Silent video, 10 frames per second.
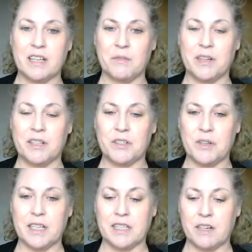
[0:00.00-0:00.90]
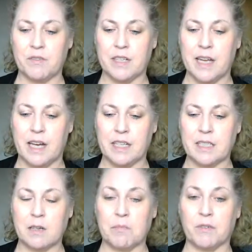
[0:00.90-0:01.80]
wear a dress every day in
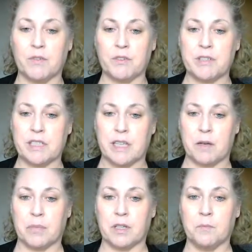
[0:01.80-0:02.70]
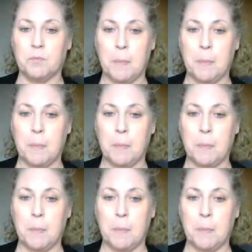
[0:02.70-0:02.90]
December for December.